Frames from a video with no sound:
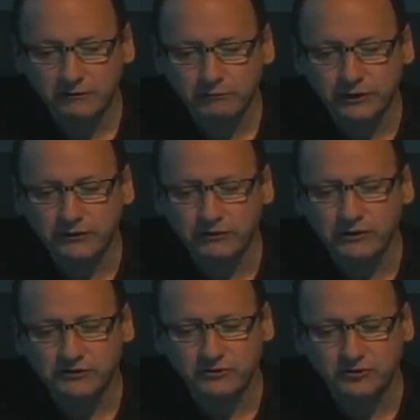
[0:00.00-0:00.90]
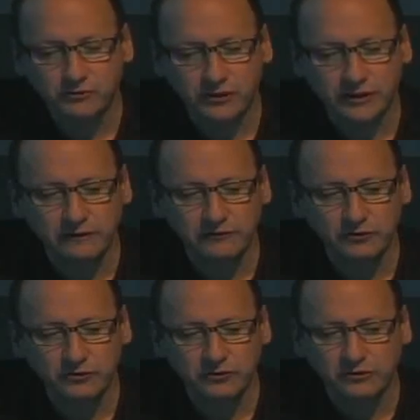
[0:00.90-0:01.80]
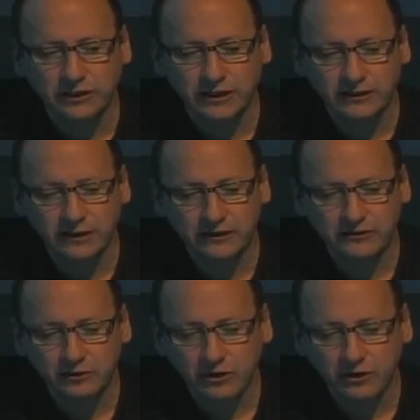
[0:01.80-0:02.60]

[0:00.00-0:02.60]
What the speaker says: better initial screening of surgical candidates,